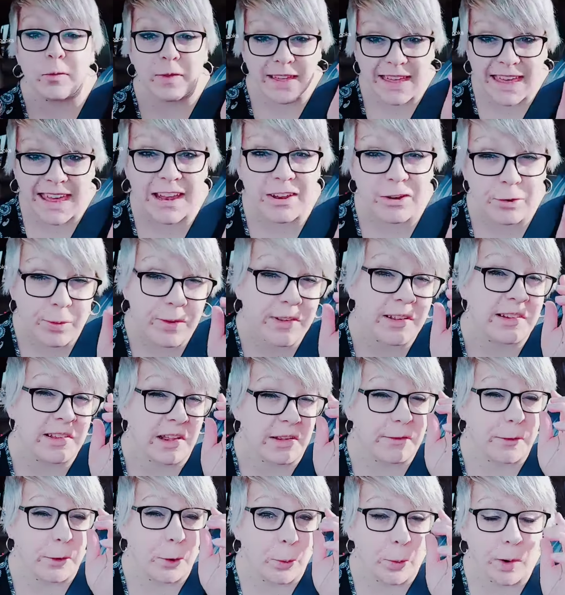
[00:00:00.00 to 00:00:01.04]
the key to a
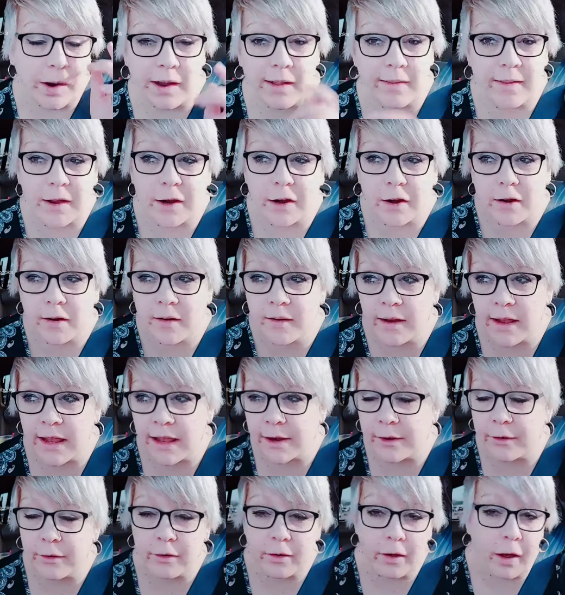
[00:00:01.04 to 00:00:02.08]
successful query letter
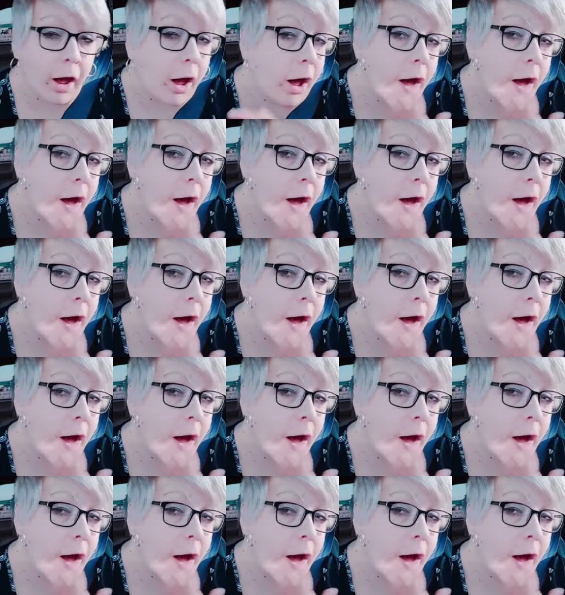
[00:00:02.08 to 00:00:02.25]
in